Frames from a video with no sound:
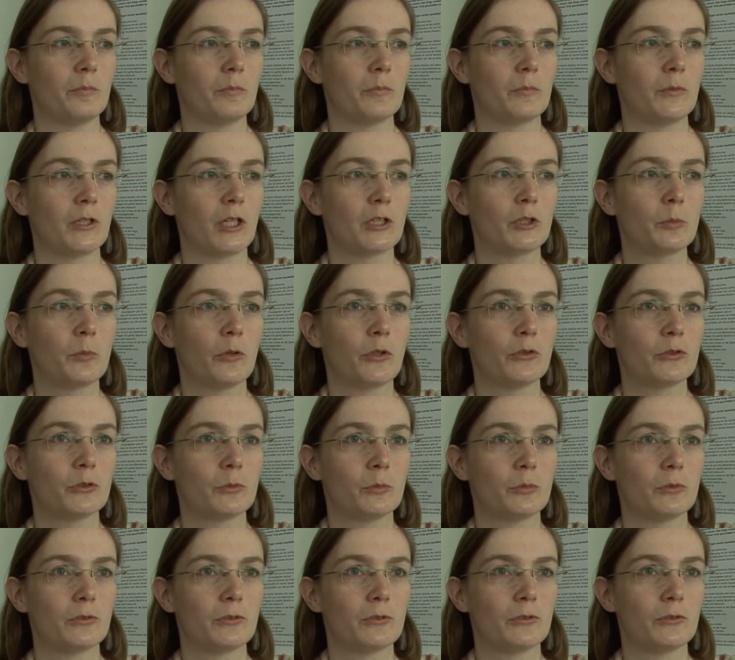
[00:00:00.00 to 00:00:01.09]
not
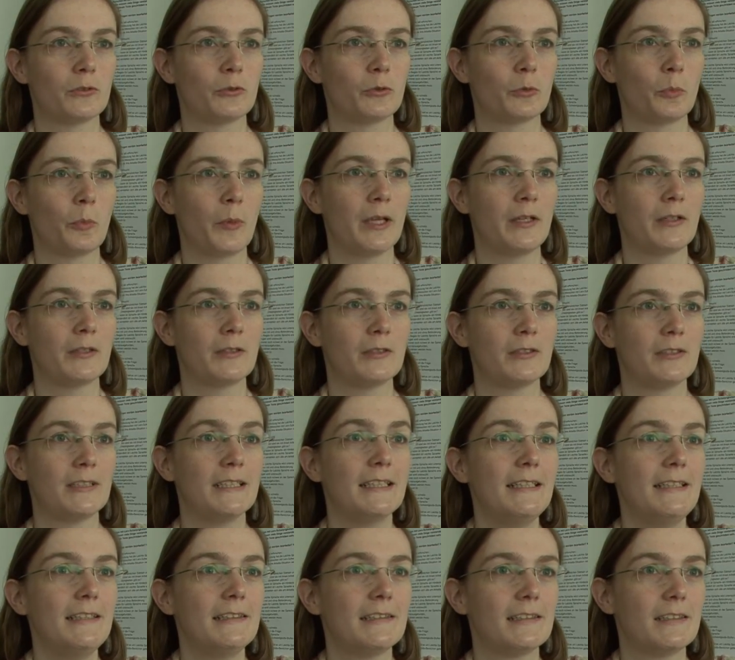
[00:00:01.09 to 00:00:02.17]
possible to make it
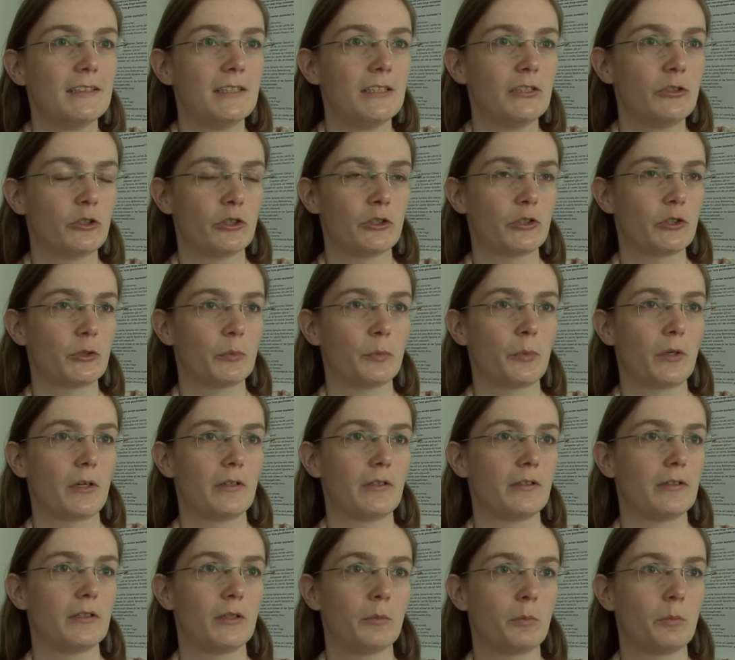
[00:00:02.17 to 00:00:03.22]
easy just by